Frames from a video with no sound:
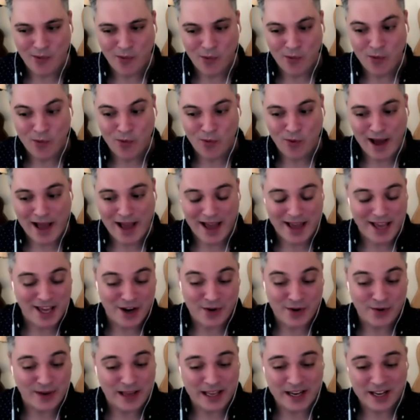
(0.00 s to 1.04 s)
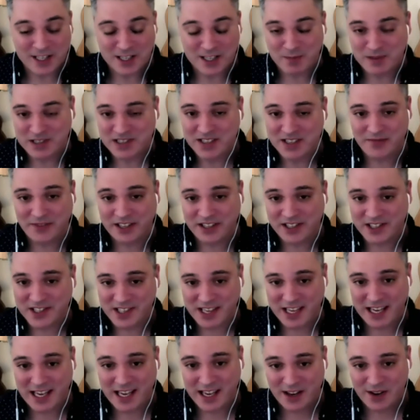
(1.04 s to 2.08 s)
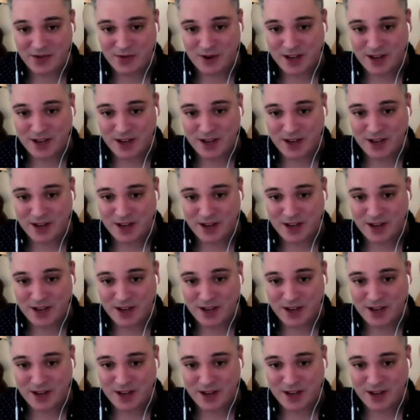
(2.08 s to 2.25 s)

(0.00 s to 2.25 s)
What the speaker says: when, you know, in a specific scene